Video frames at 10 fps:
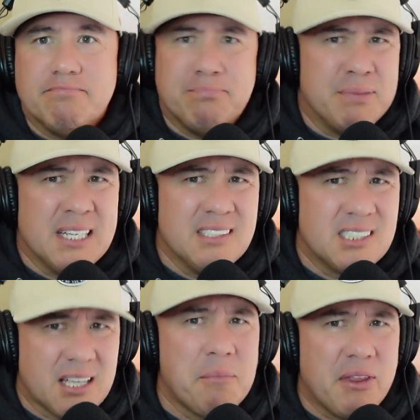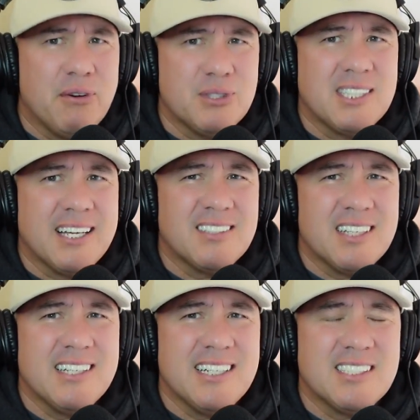be some of those things
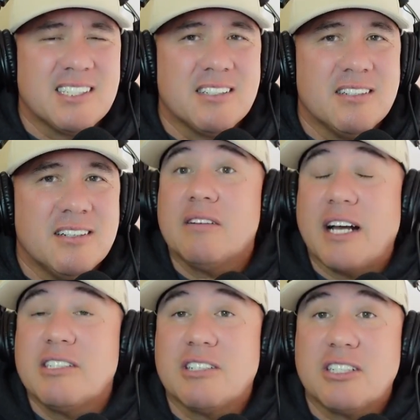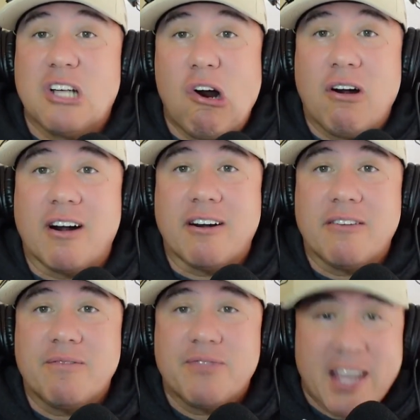at least? I took it to heart
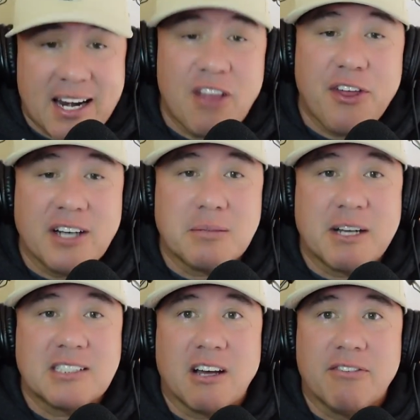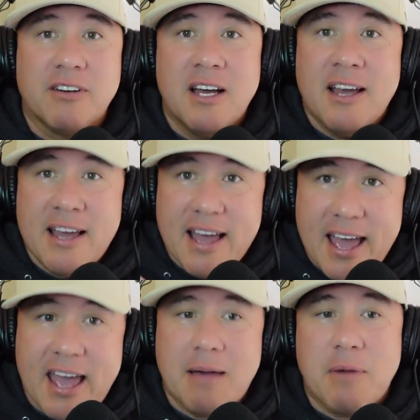and I thought to myself,
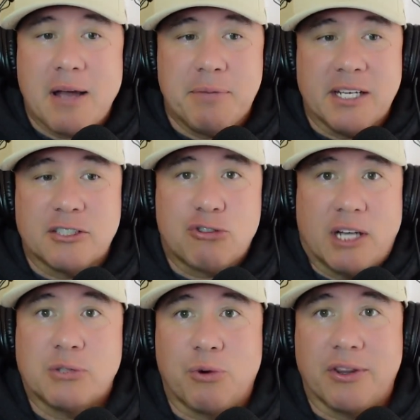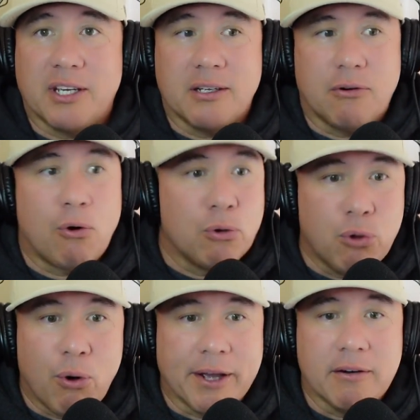am I being trustworthy or
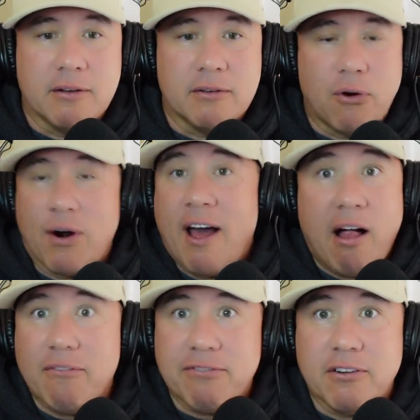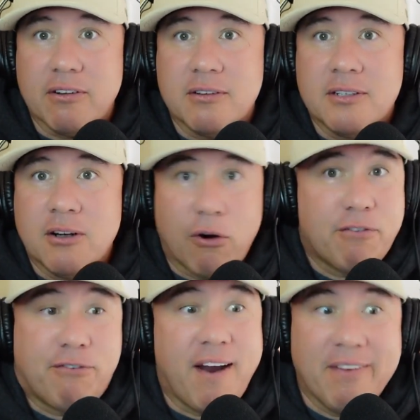loyal or helpful or
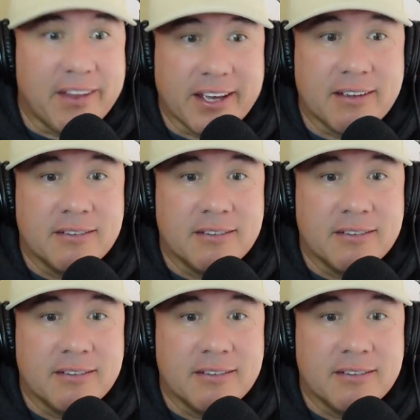friendly